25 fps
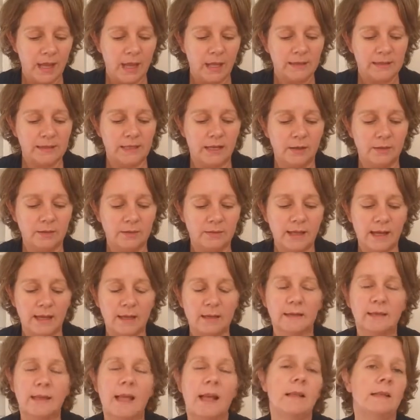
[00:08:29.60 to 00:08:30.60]
So
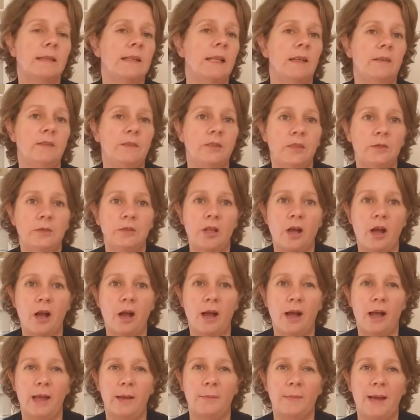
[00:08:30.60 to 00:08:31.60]
that, that saves you
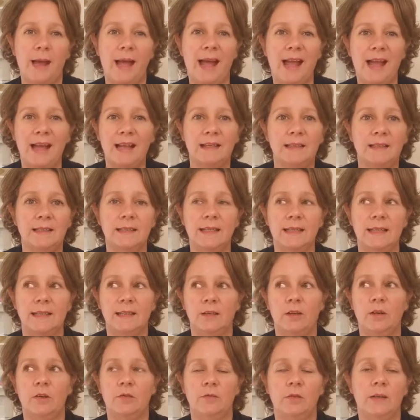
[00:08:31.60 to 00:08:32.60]
time, and in
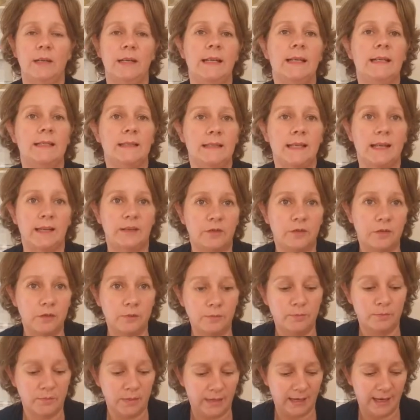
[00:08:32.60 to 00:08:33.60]
the long run it saves
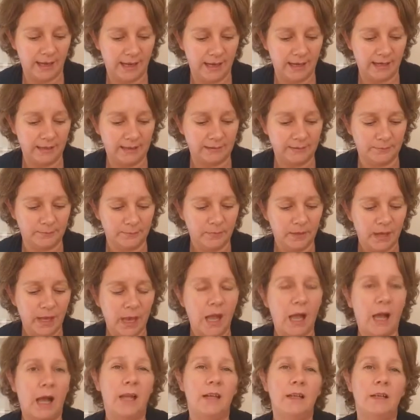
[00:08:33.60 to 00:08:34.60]
you money.
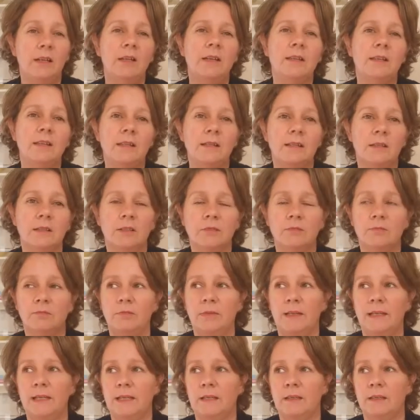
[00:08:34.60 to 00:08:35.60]
And another
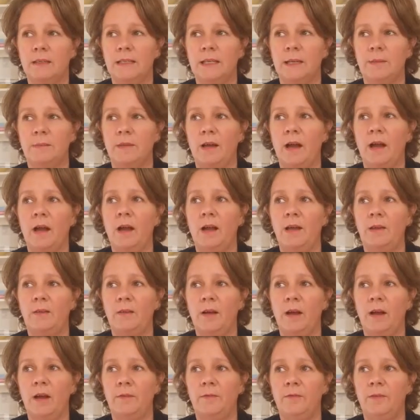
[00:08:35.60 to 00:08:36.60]
really good tip that
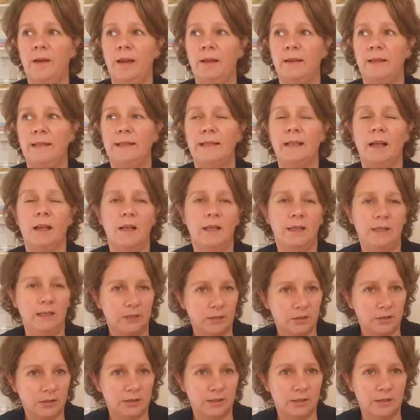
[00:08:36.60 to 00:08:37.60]
I, I found is I
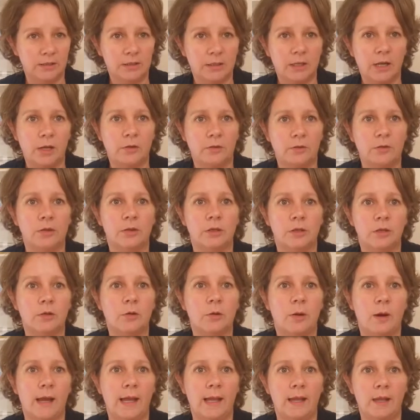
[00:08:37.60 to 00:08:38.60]
used the slow cooker
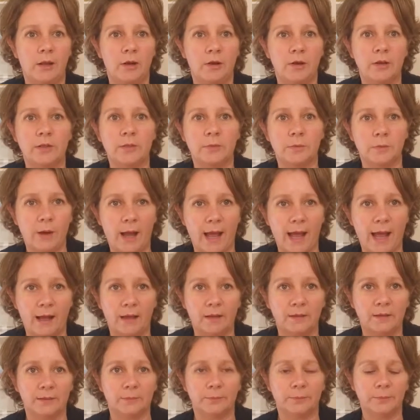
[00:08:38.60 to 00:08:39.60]
quite a lot as
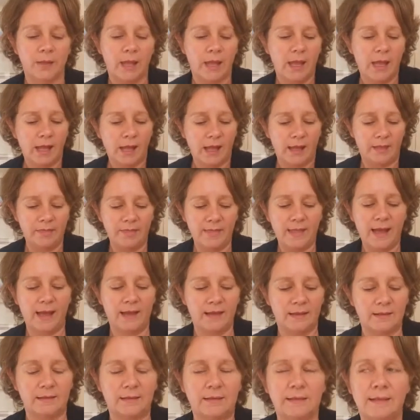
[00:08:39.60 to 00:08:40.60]
well. And
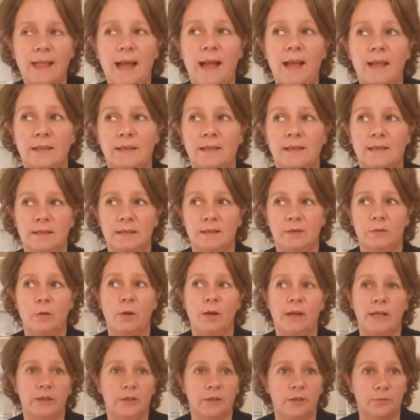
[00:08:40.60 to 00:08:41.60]
that that's
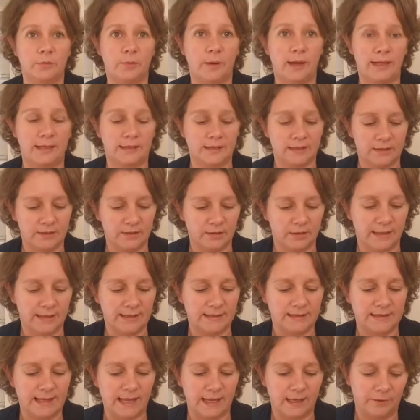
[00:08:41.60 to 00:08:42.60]
quite a good way to sort
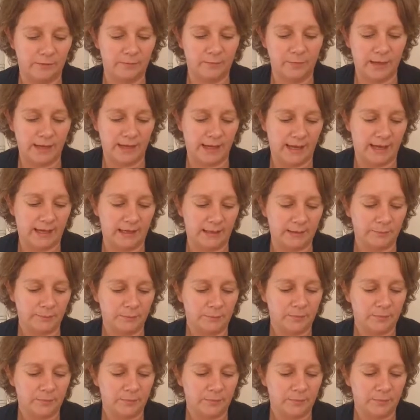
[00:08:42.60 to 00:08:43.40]
of like save money.